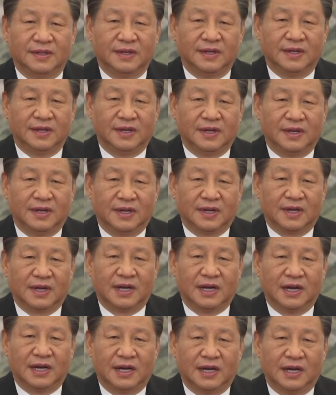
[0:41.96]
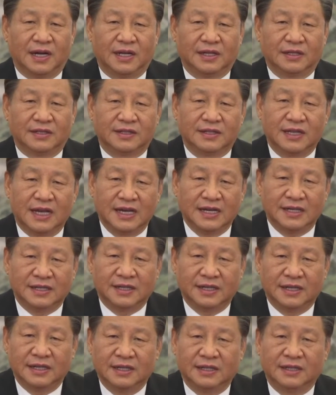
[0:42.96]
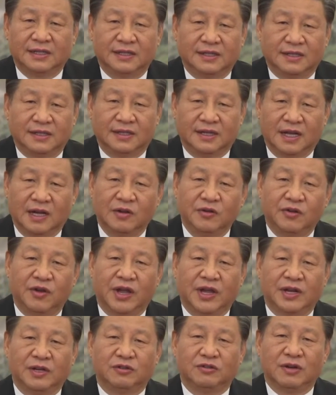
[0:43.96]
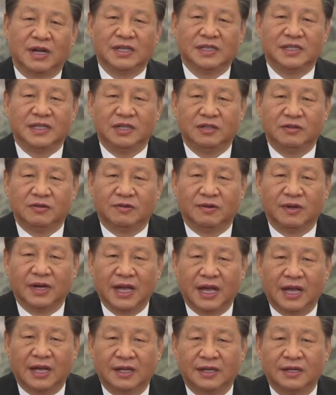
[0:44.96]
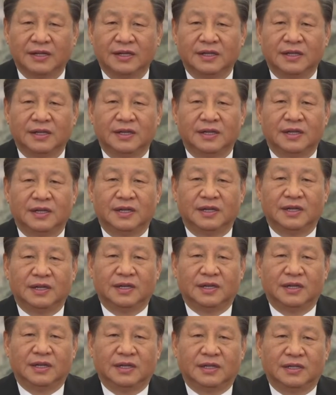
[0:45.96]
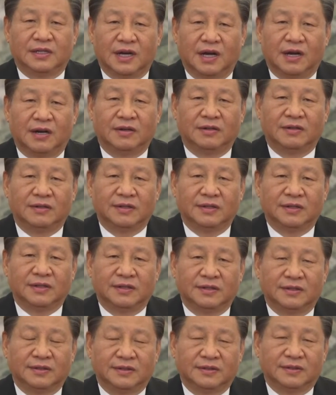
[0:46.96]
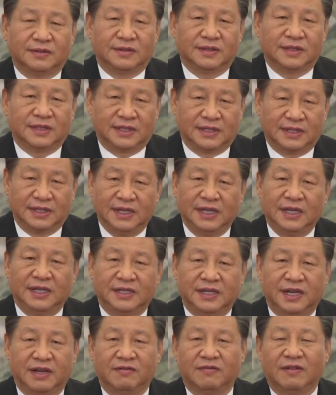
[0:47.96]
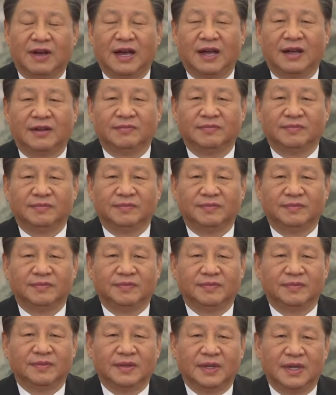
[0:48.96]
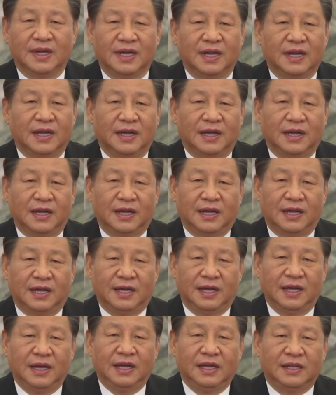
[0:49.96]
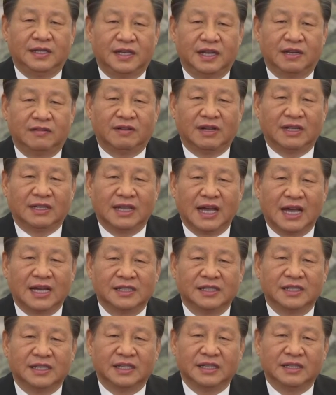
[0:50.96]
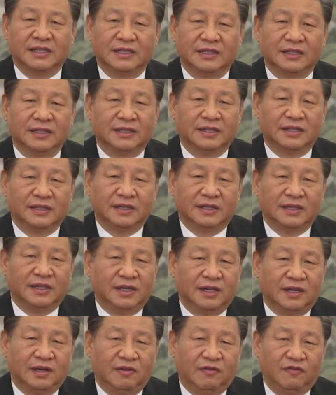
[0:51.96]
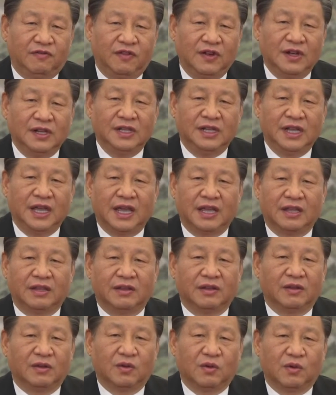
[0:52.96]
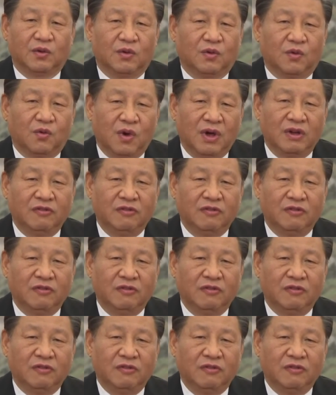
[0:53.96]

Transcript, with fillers: The installed capacity of renewable energy has exceeded 1 billion kilowatts, and the construction of wind and photovoltaic power stations